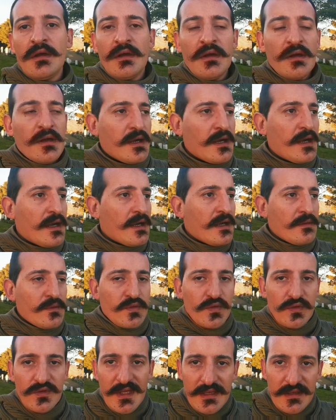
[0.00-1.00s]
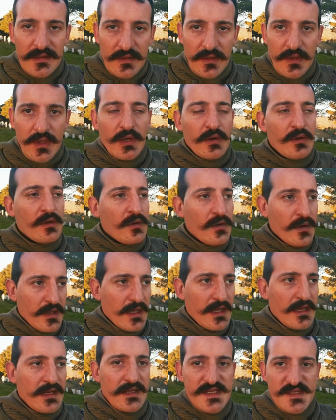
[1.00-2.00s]
to then grow
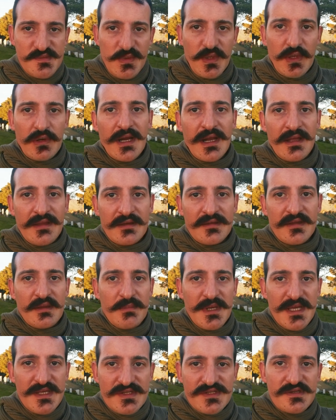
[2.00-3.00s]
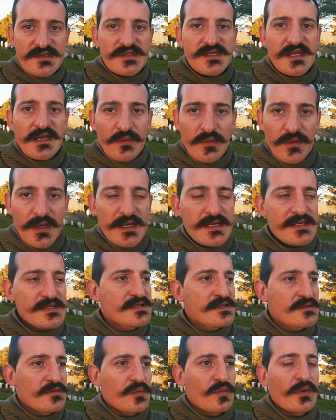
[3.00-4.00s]
and explore other dimensions.
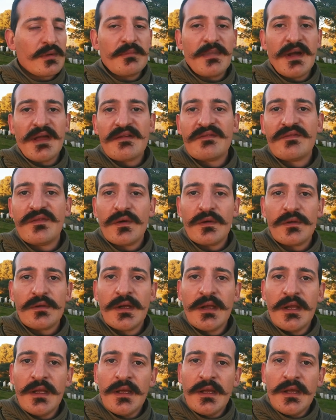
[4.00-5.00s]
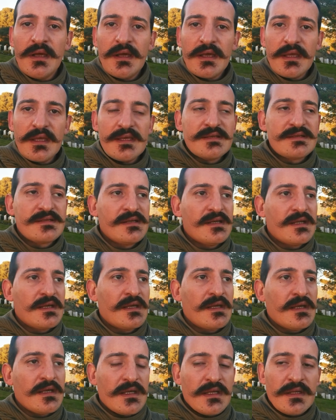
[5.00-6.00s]
Otherwise, we might fall
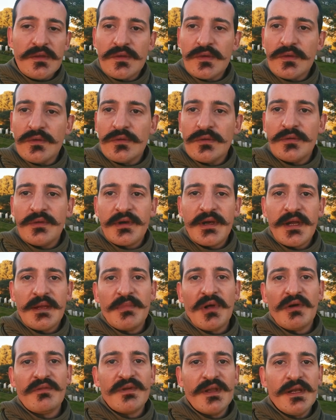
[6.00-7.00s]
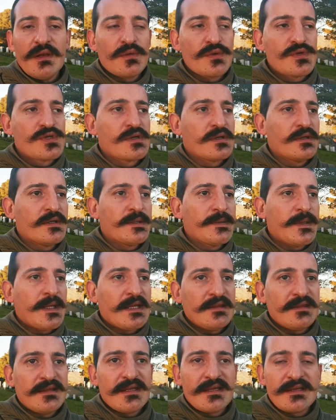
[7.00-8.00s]
easily into the realm of illusion
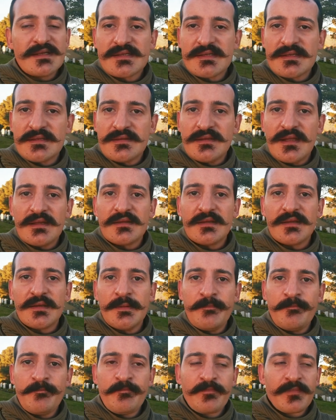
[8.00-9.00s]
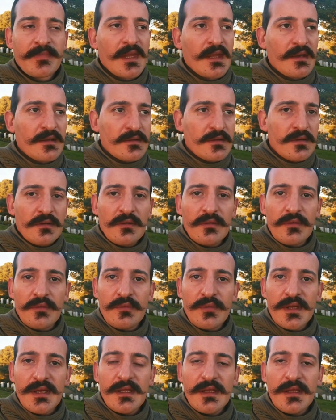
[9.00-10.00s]
and things that don't
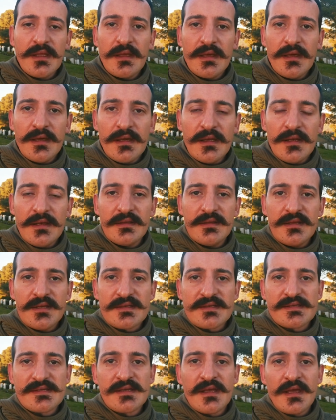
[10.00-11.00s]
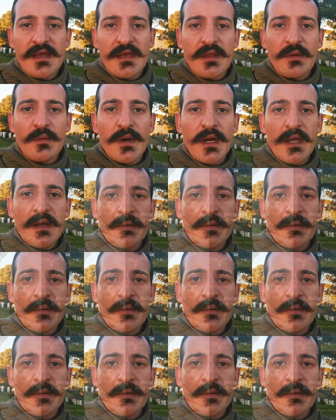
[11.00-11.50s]
really lead us anywhere.